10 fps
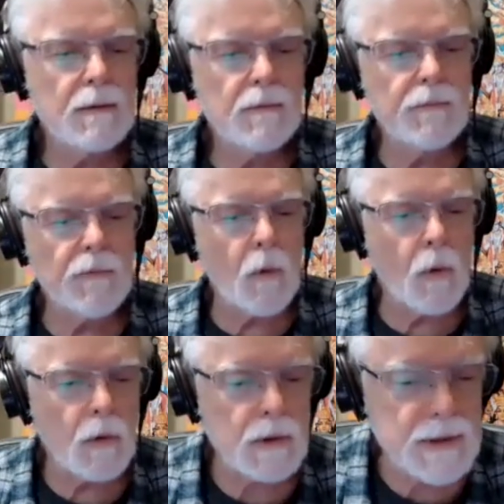
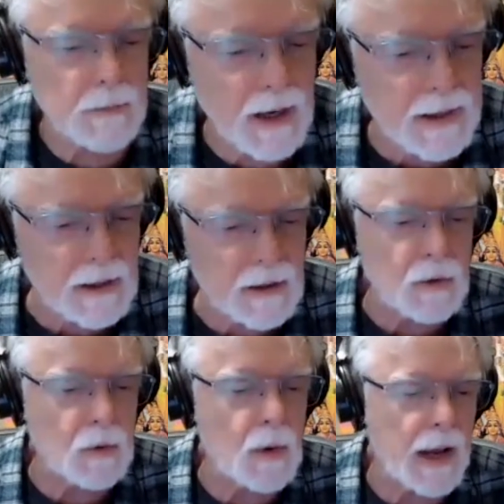for somebody
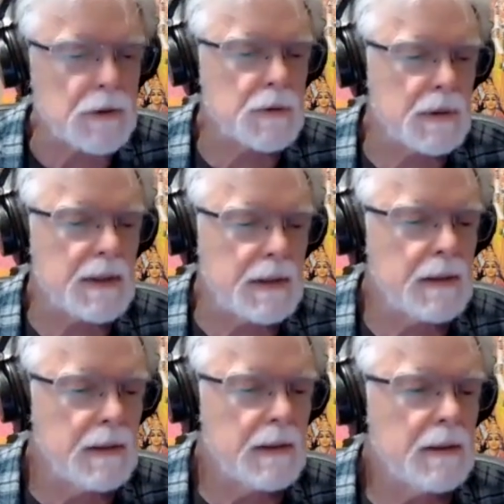who actually
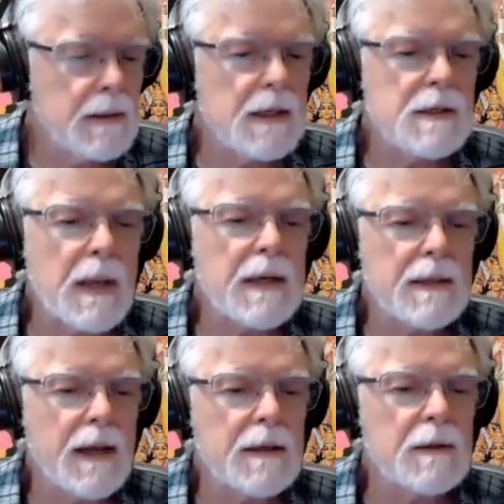does
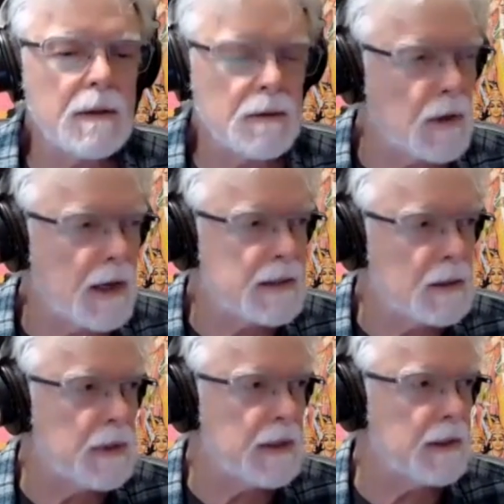meditate and tries
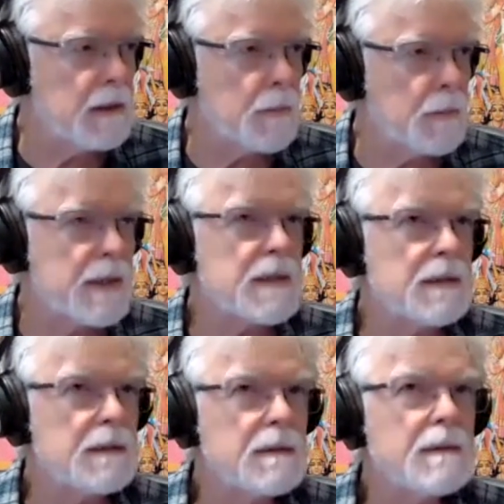to be in the
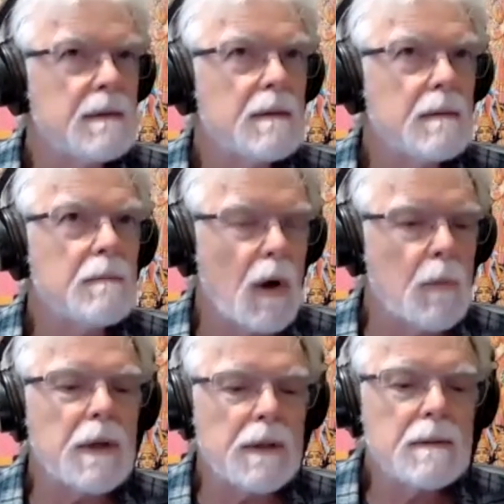present
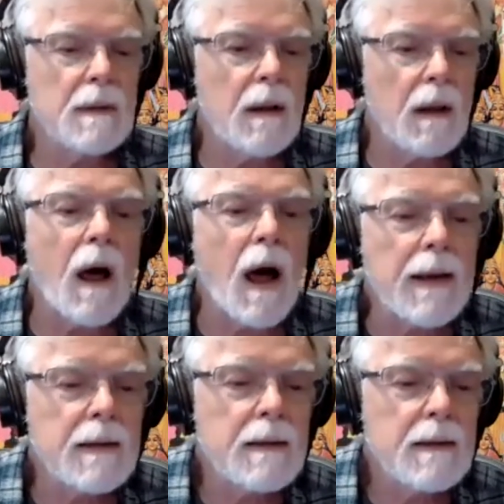moment a lot,